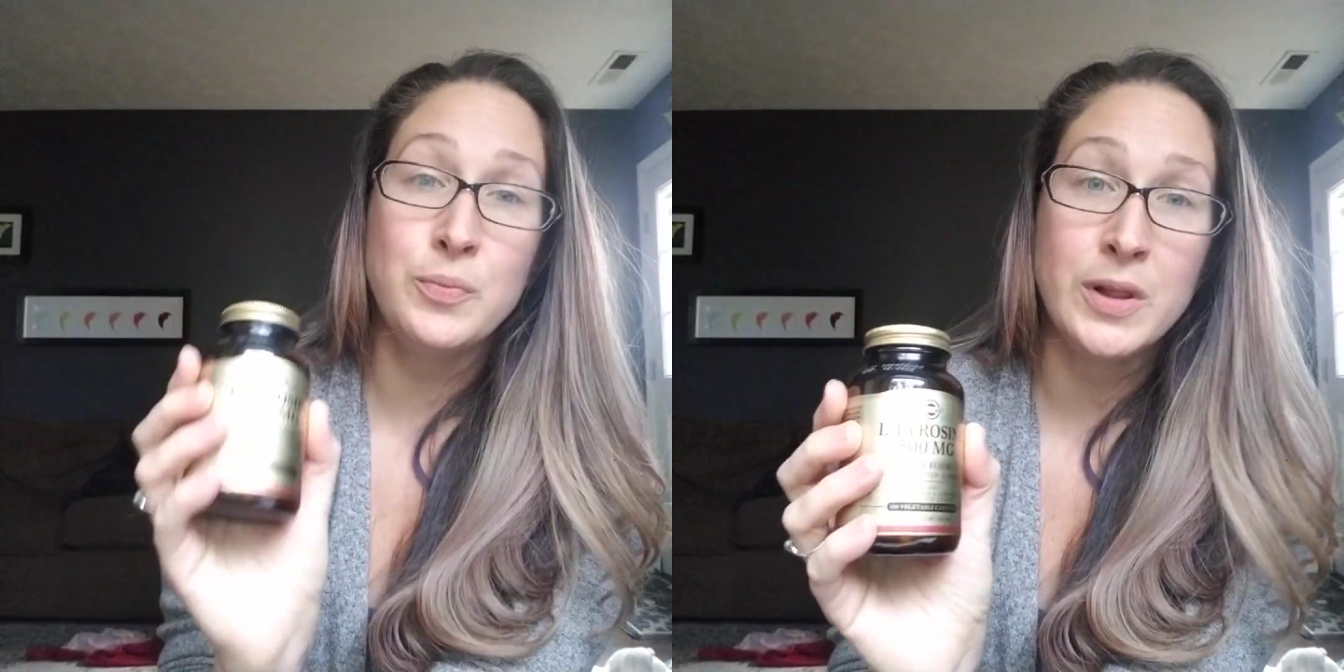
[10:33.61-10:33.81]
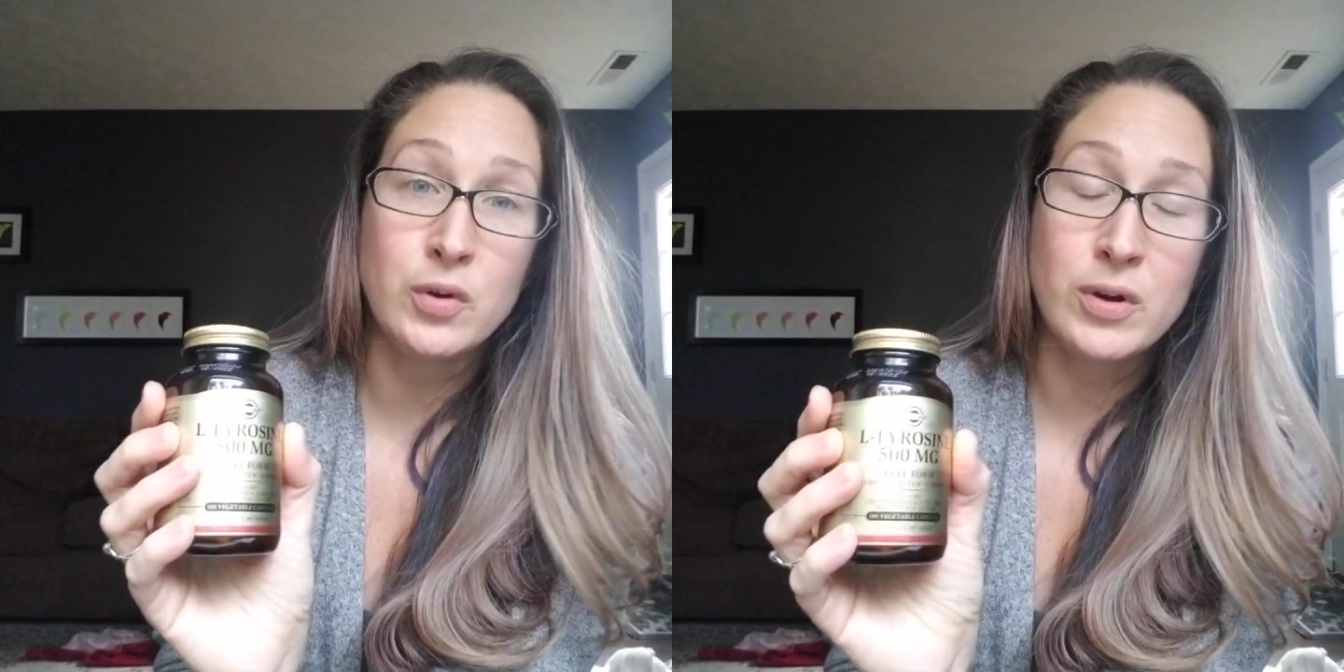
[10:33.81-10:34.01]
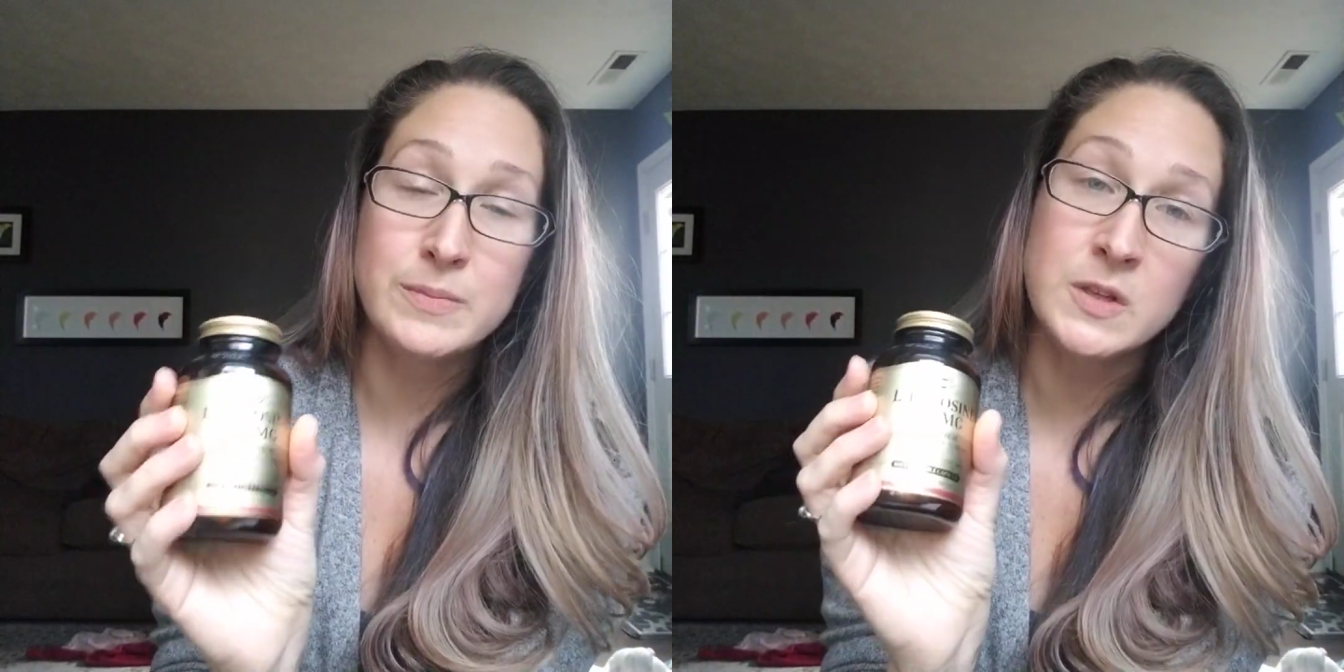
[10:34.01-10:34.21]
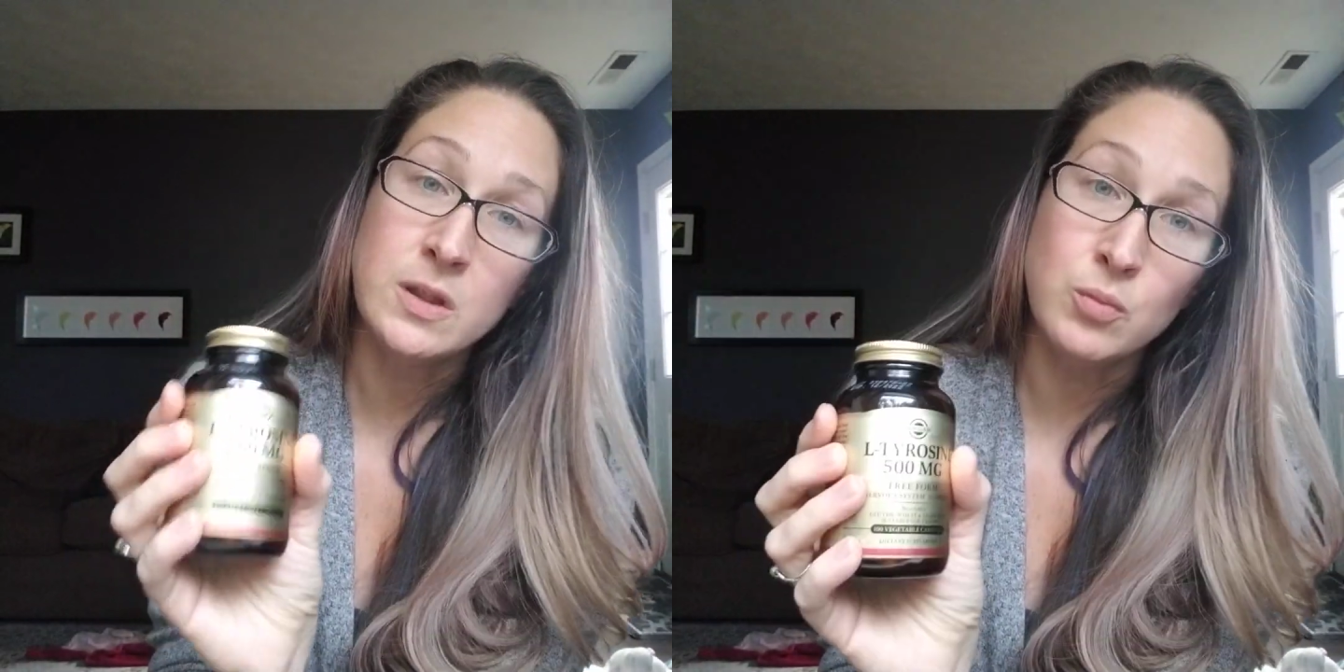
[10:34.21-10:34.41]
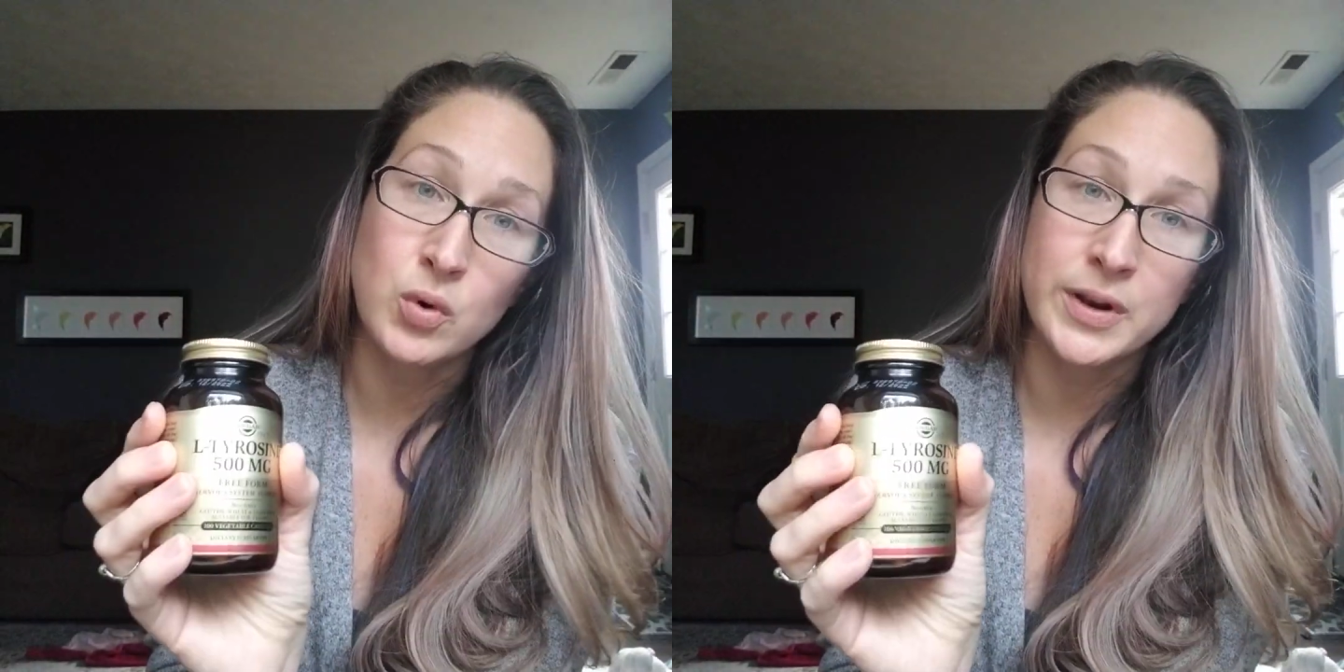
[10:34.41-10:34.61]
milligrams in the
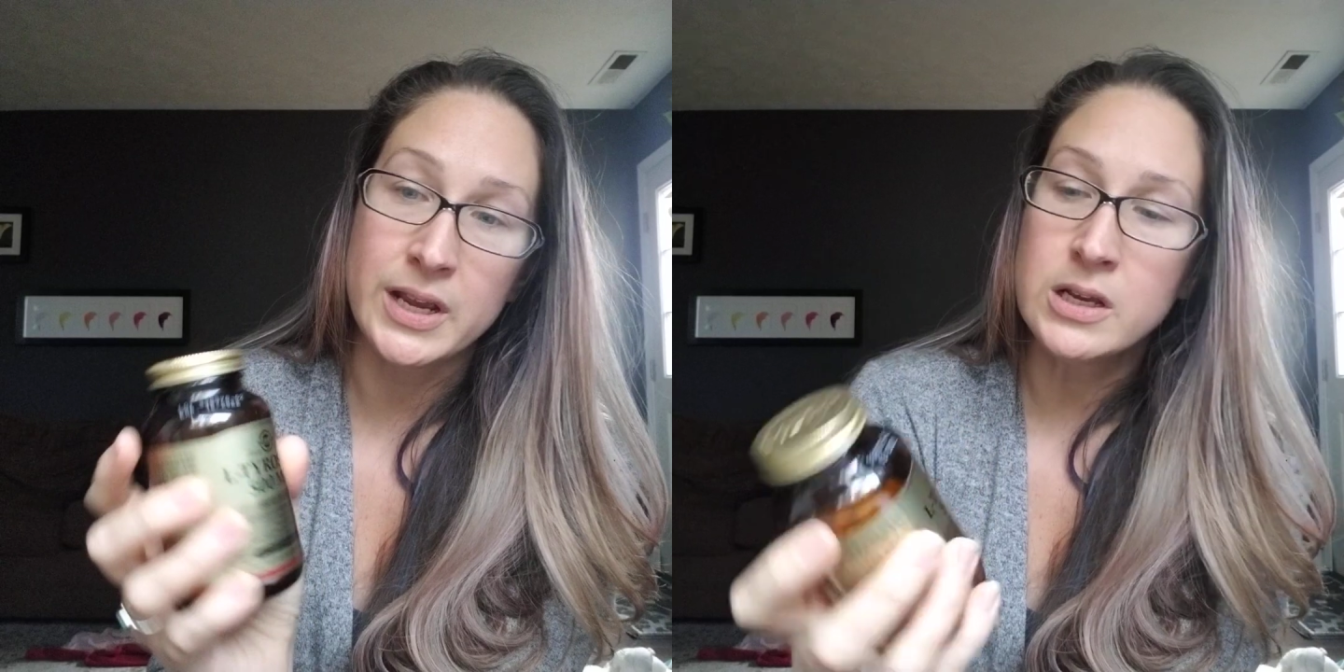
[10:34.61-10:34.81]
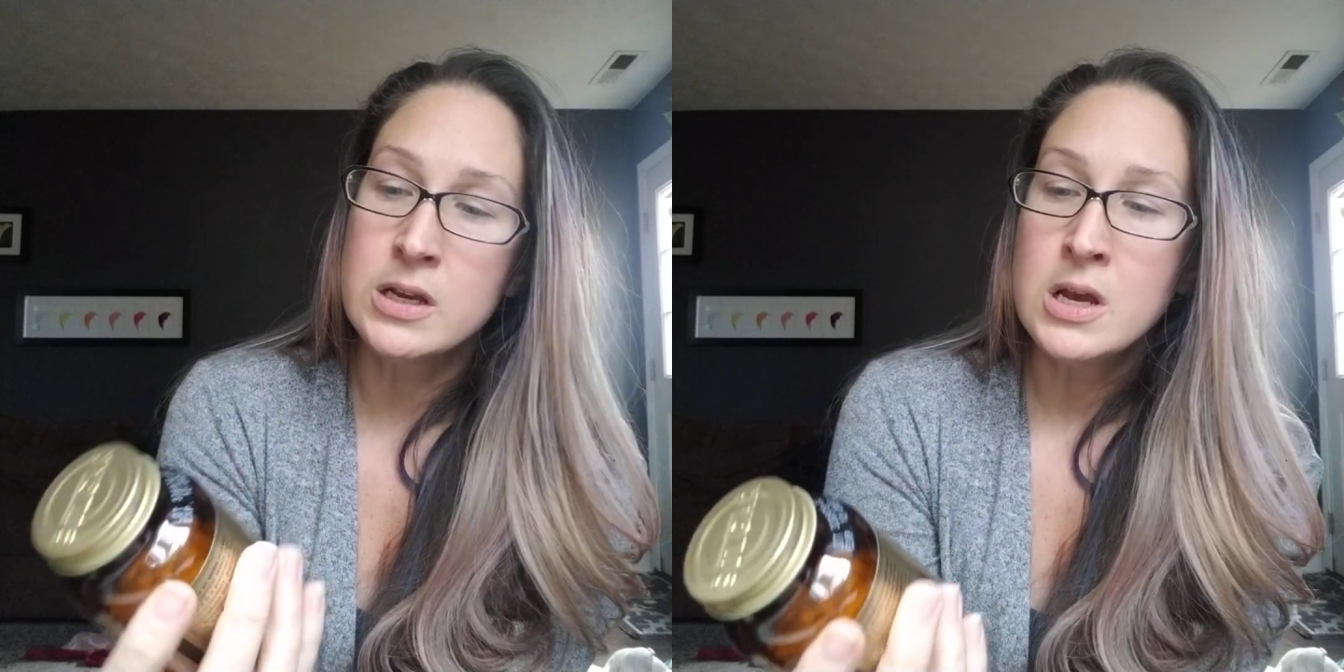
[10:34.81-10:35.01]
morning.